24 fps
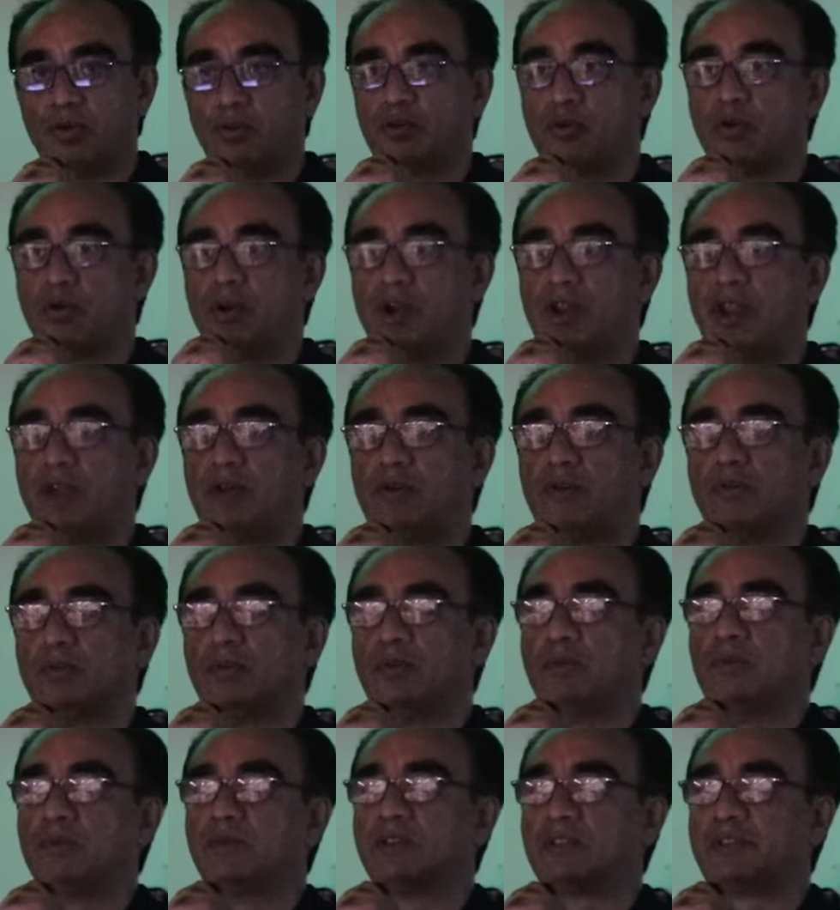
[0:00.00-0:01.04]
You don't need
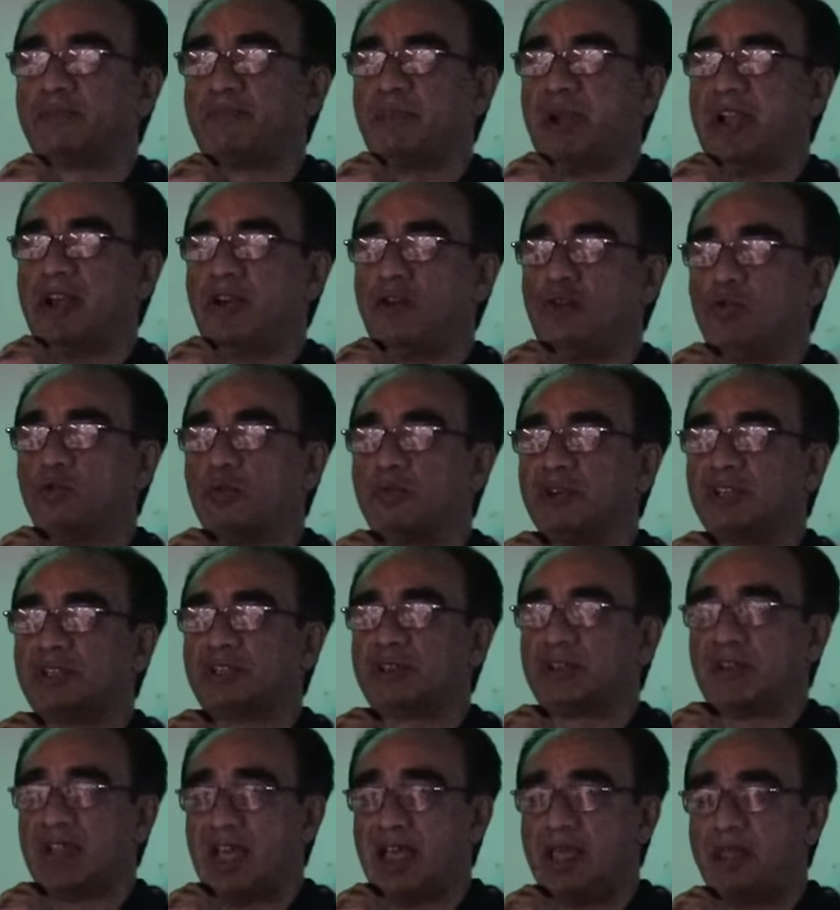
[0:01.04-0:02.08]
to spend too
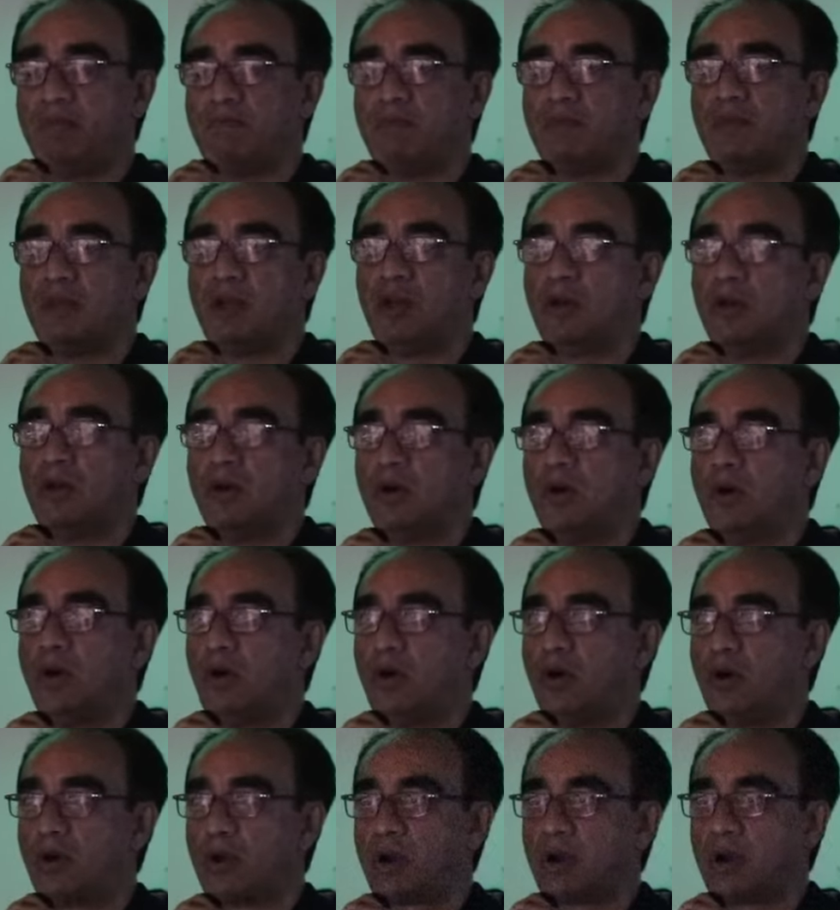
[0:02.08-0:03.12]
much time
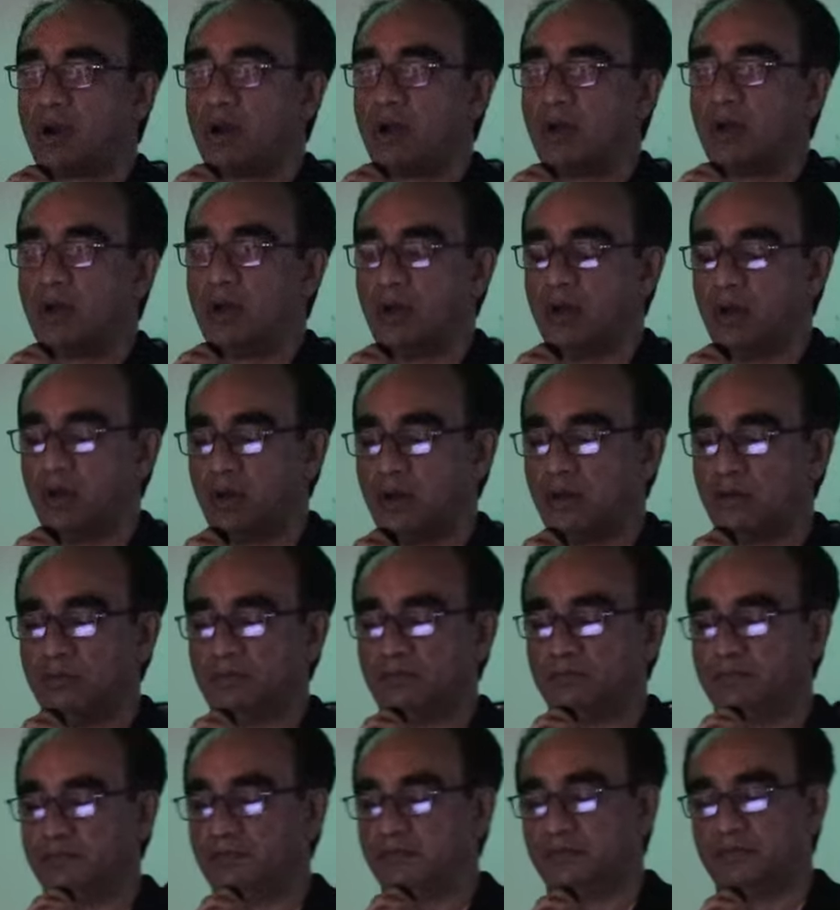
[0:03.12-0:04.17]

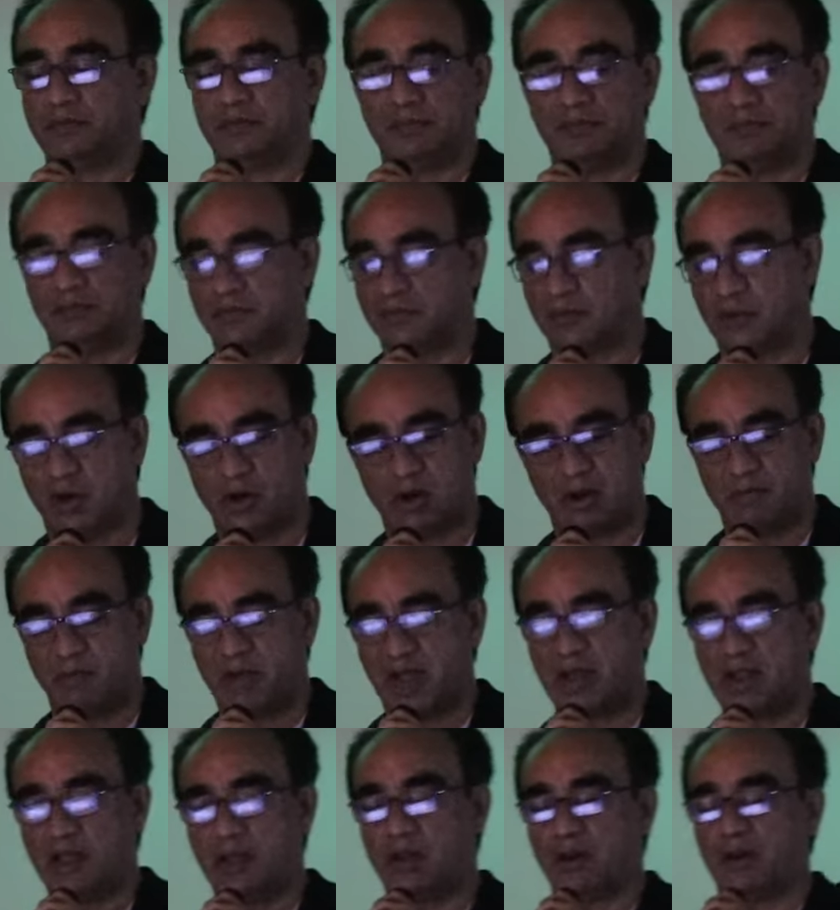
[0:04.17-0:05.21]
or
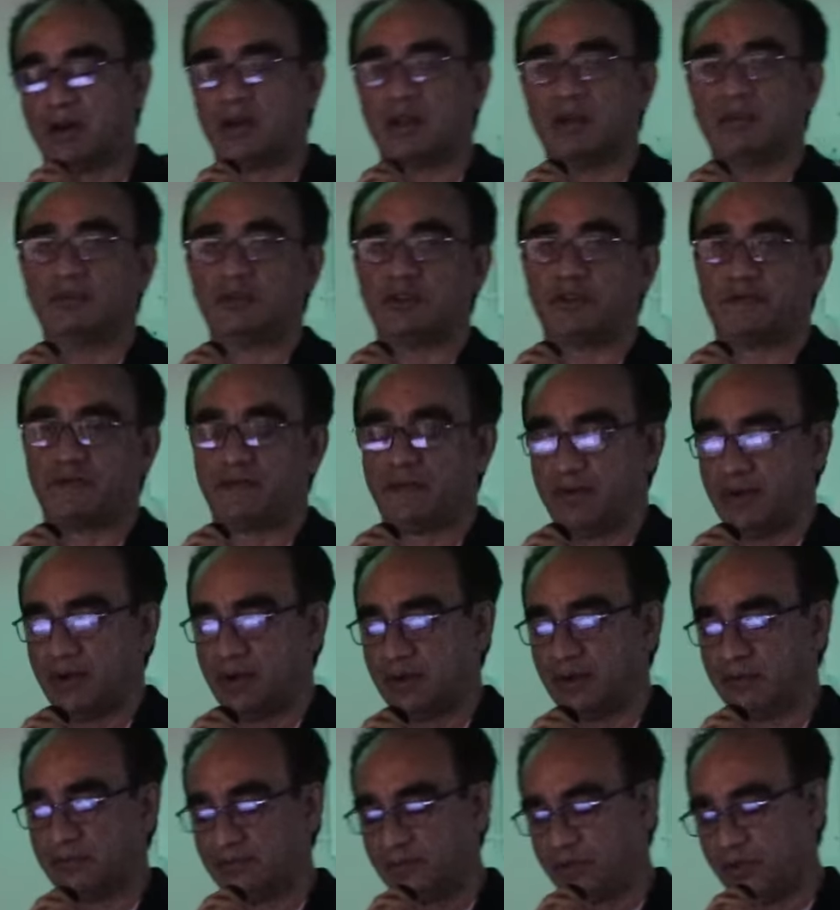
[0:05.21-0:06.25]
money in terms of
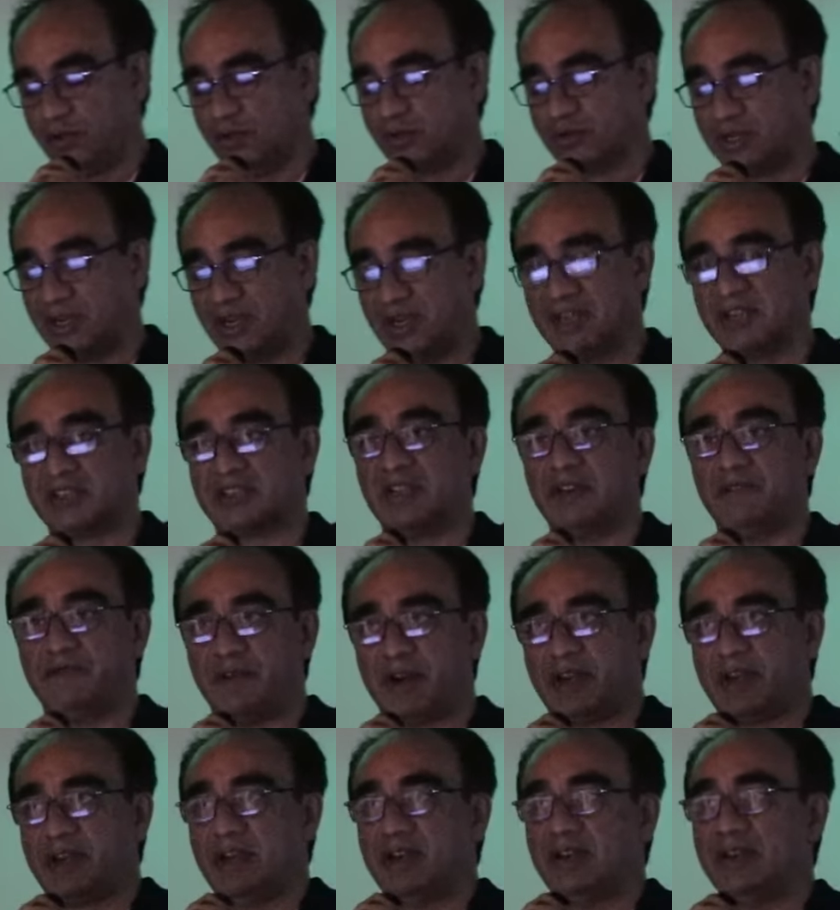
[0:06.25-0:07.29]
using
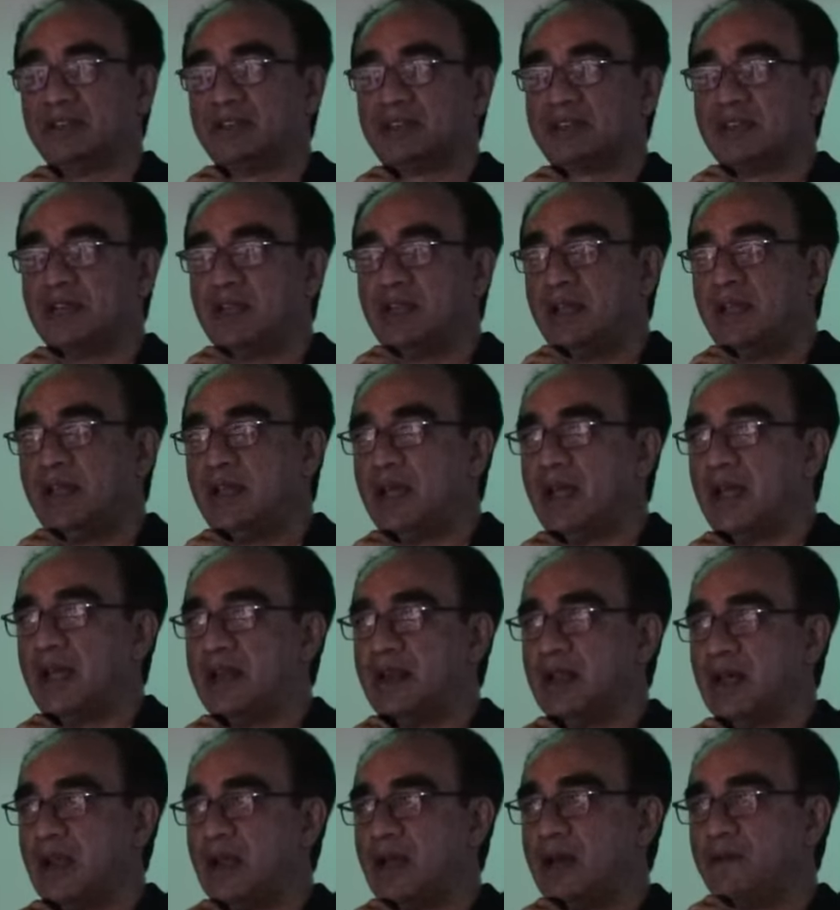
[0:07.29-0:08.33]
disinfectants
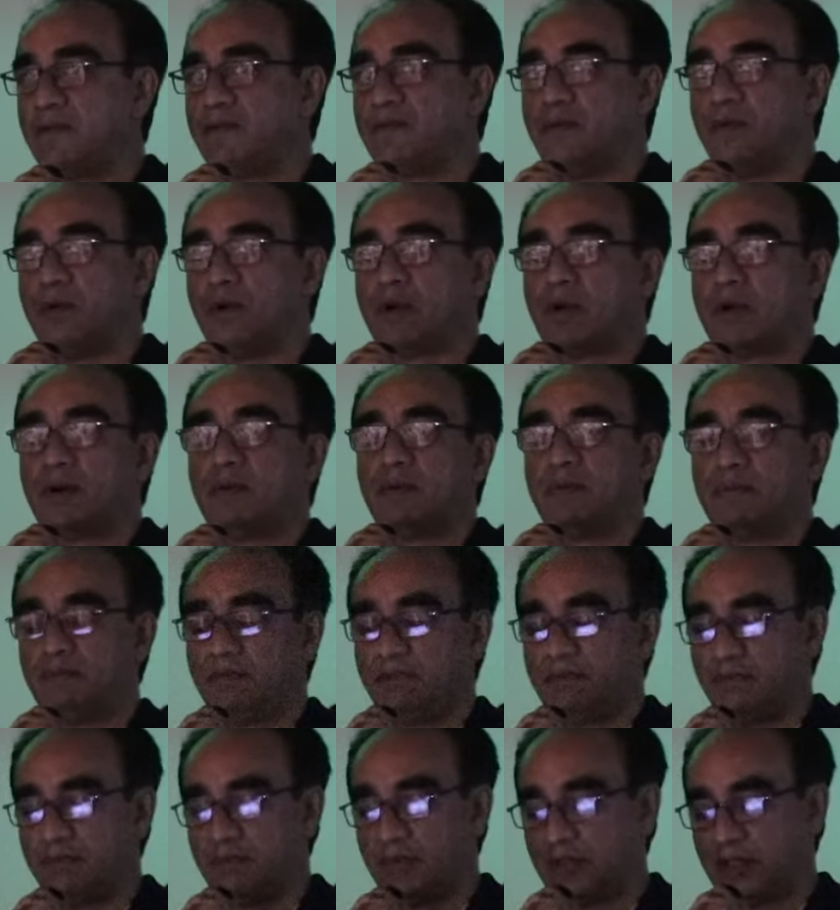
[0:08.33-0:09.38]
and allow for
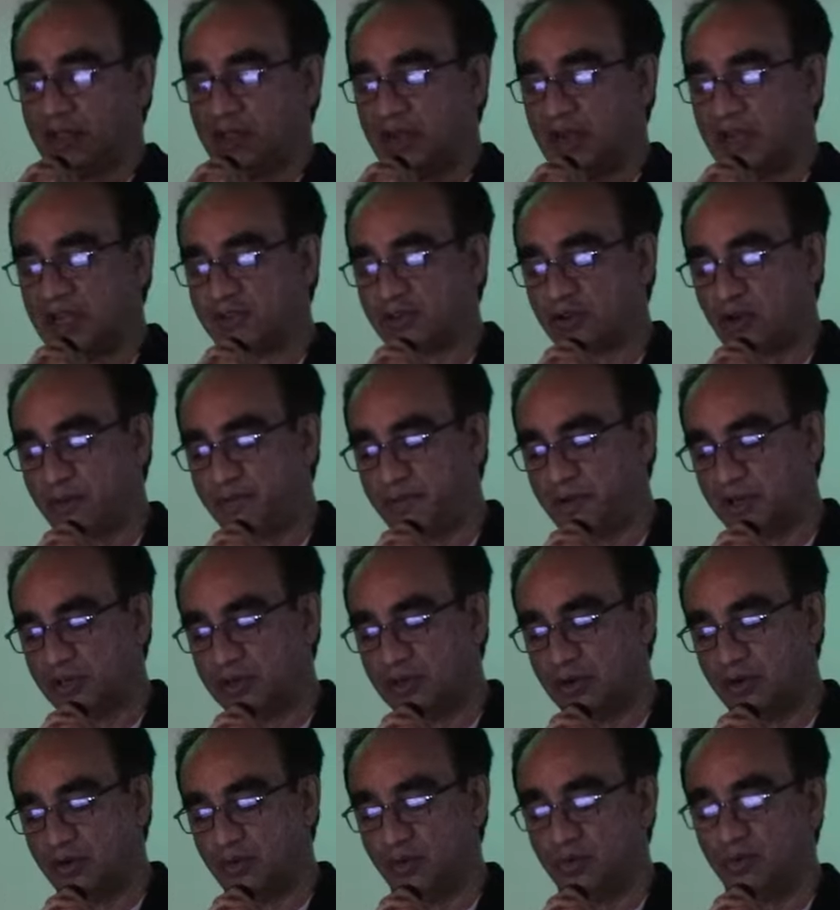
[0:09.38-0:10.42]
the next
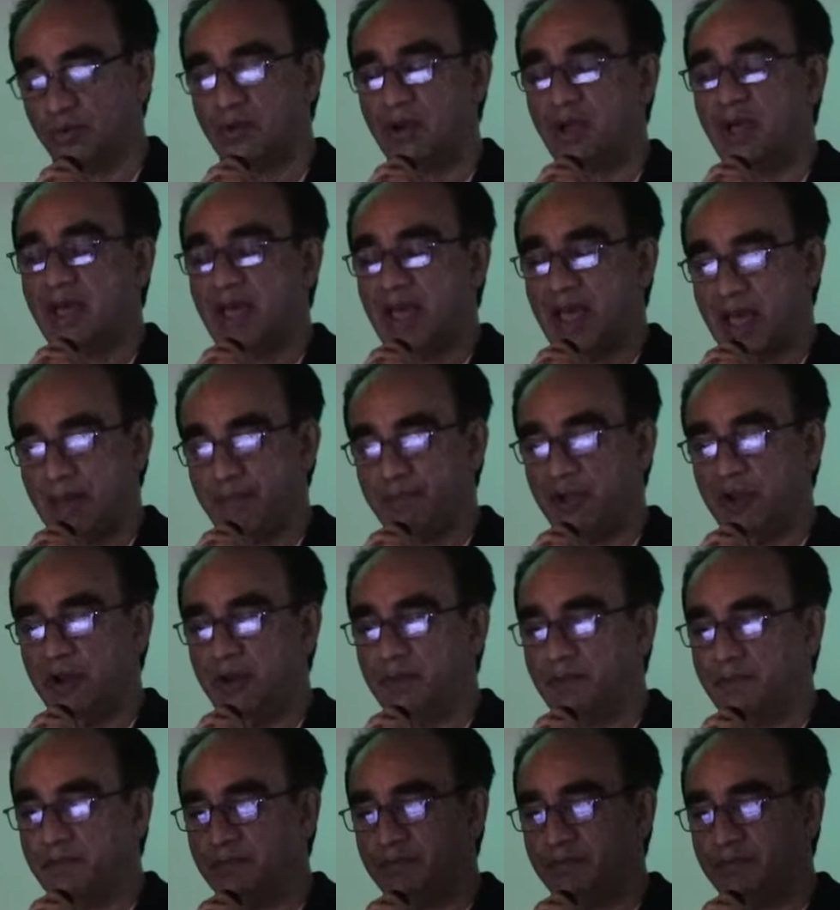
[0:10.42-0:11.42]
operation to happen.